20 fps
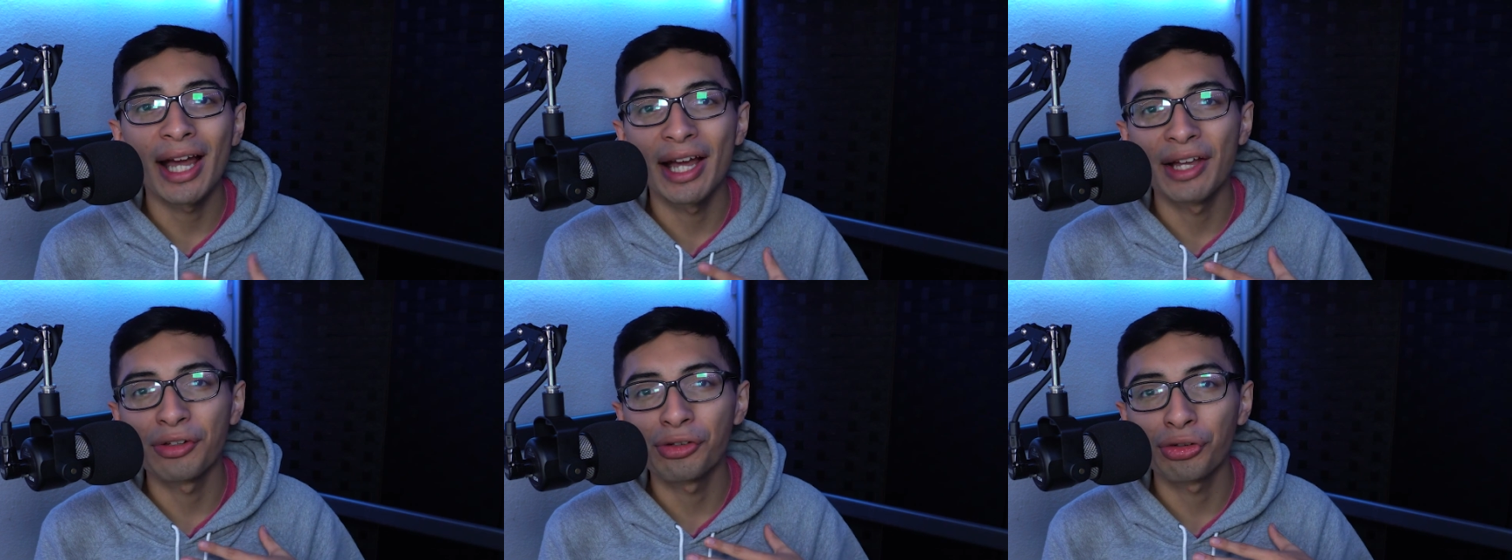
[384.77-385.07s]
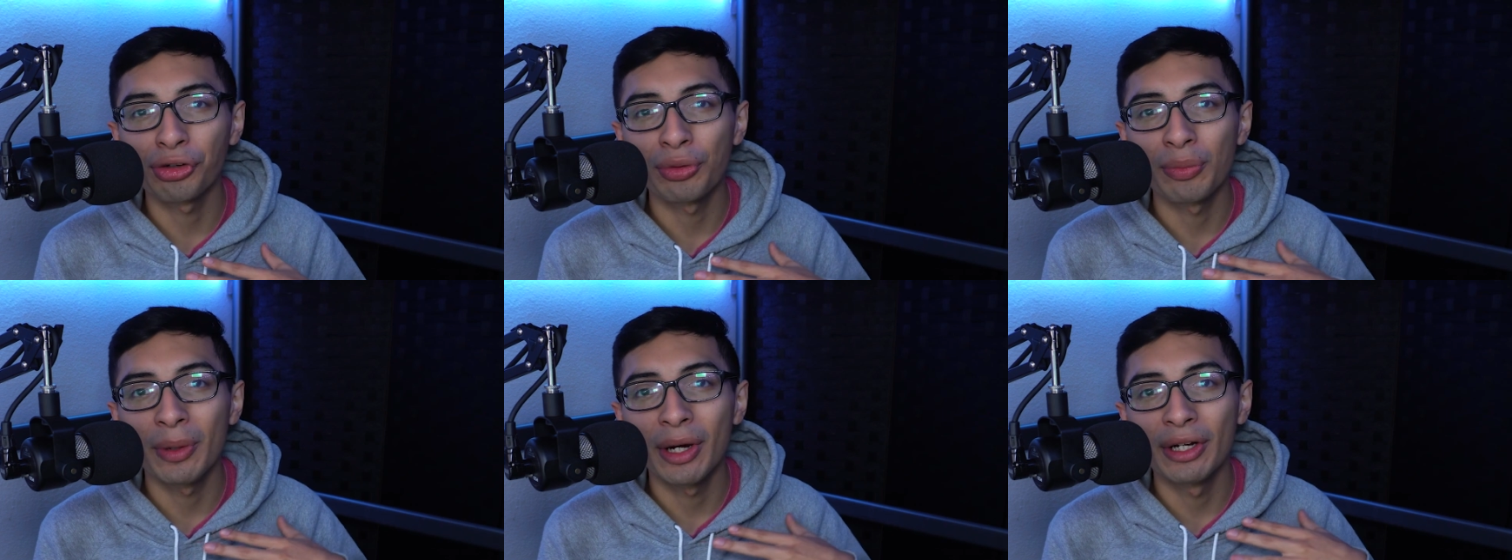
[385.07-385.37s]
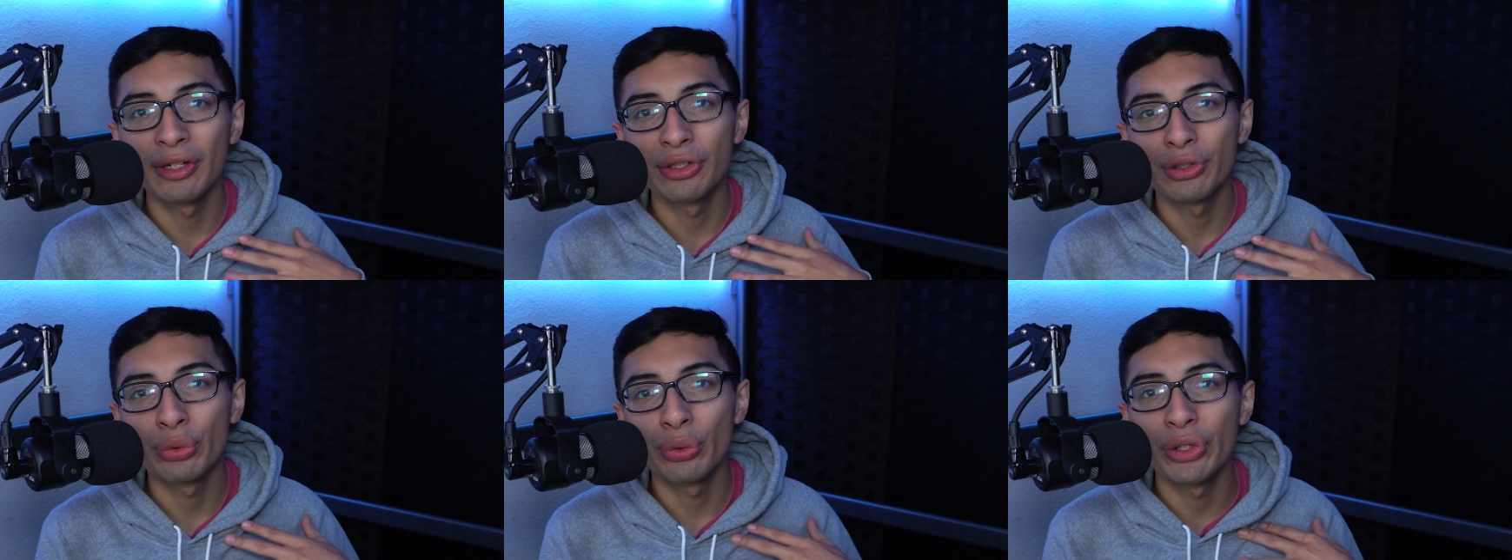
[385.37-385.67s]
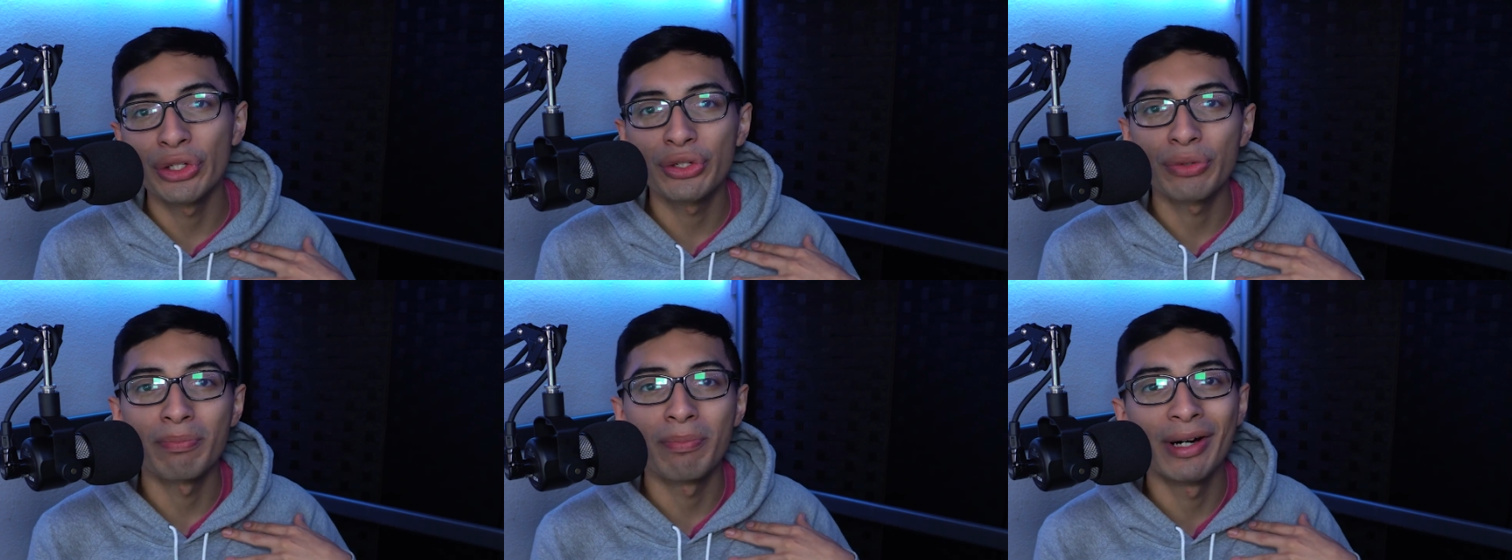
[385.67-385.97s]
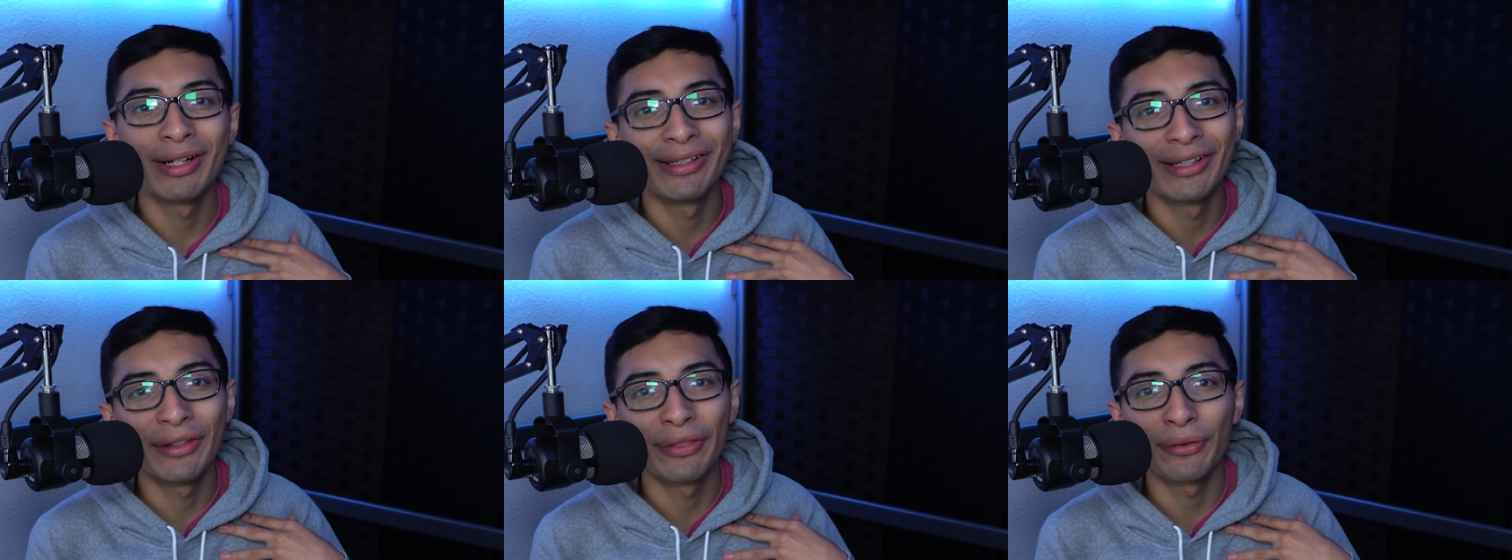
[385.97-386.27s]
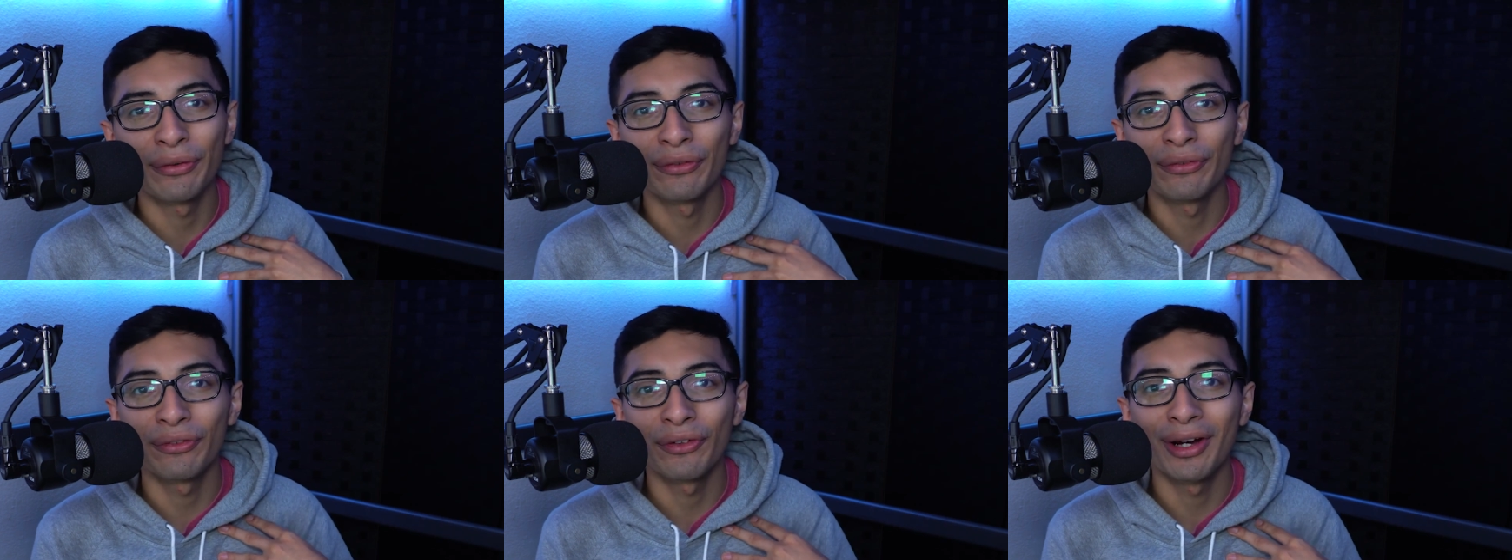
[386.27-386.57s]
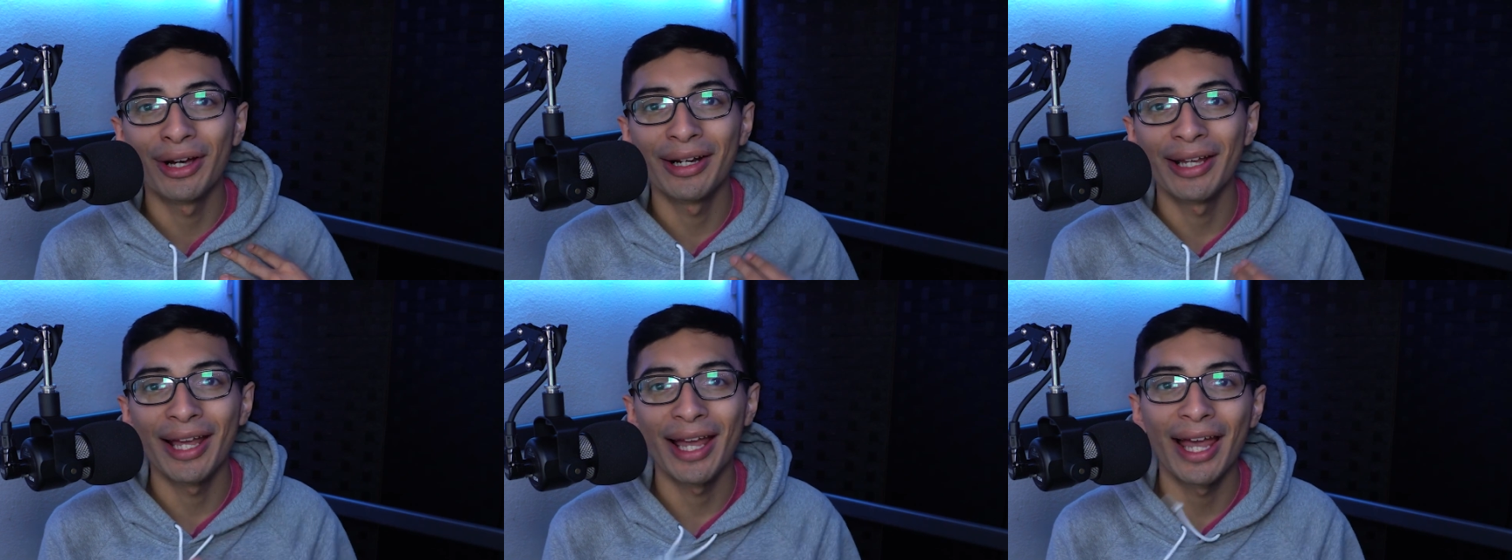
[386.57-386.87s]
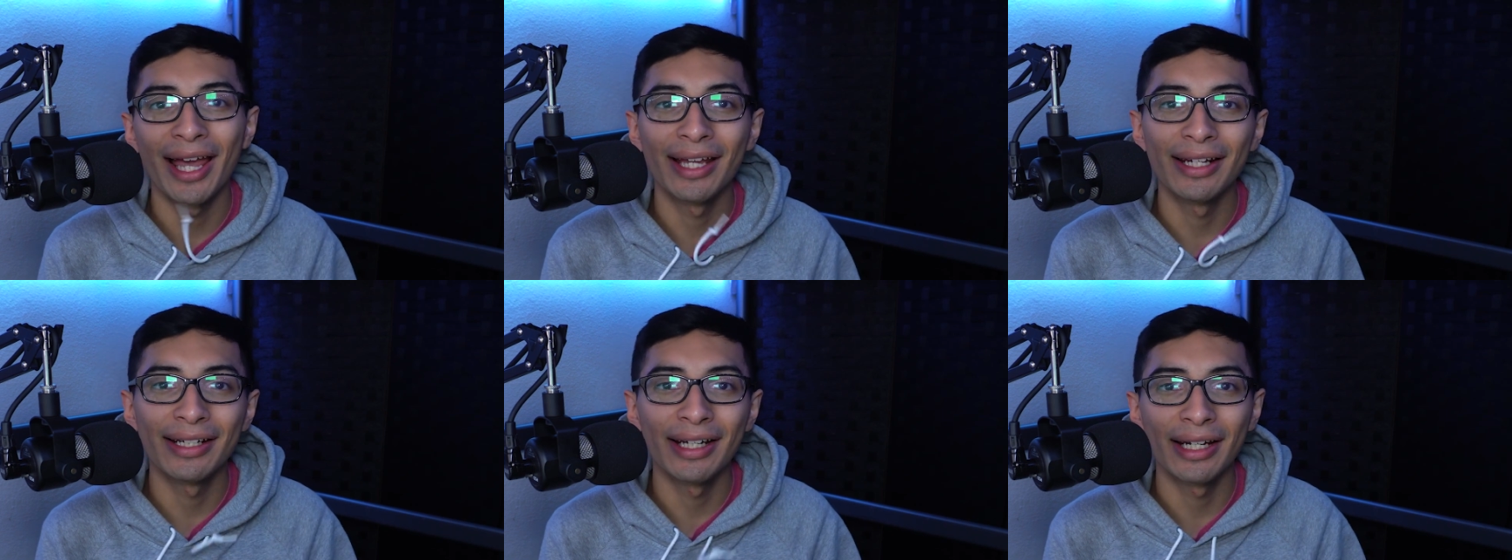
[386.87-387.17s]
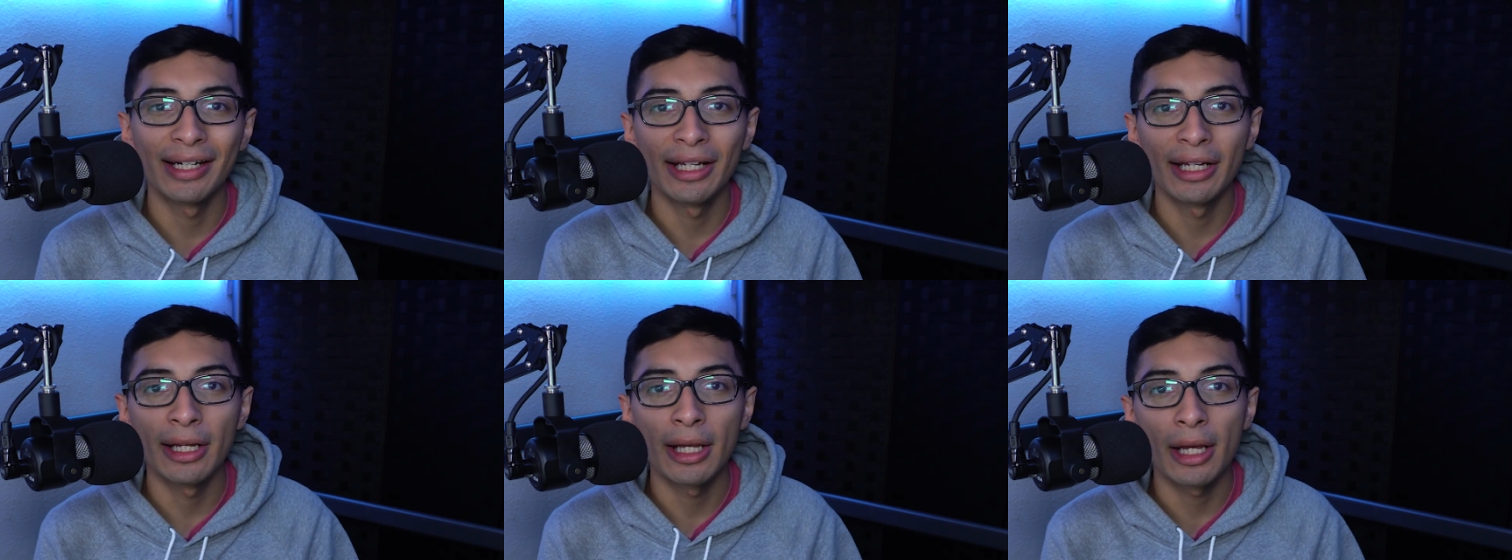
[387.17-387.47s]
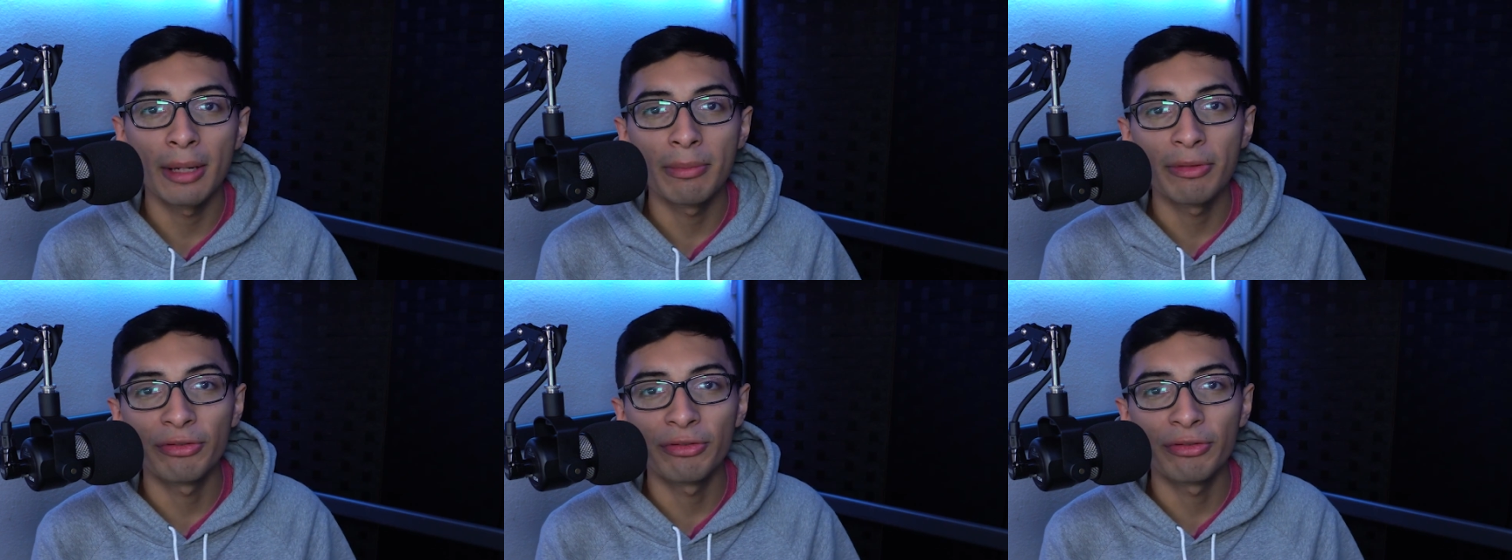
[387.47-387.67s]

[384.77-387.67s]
I stream on Twitch Monday through Friday at 9 AM.